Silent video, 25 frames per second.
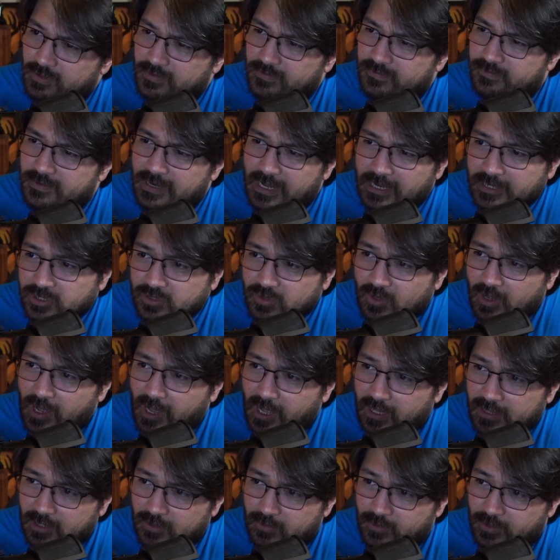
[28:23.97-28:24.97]
of natural
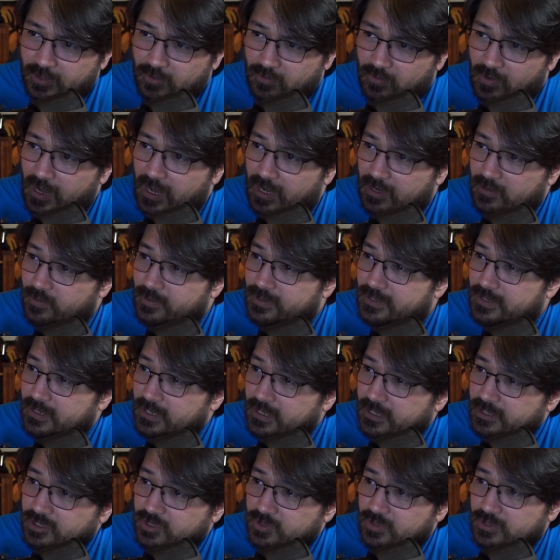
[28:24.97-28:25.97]
hollow in a rock with an
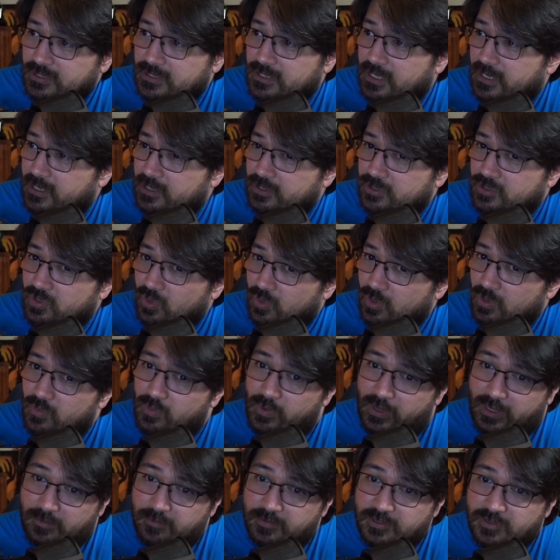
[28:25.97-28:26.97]
entrance like a
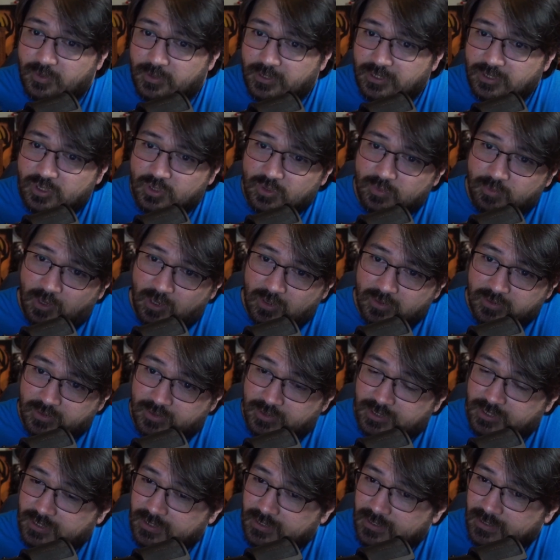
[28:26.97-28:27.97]
doorway between two
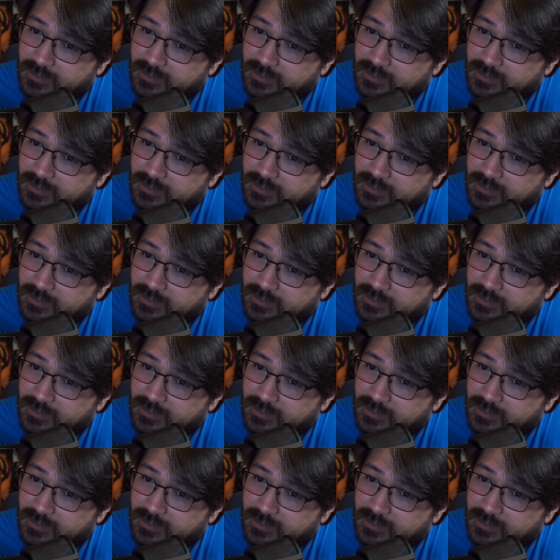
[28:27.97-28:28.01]
boulders.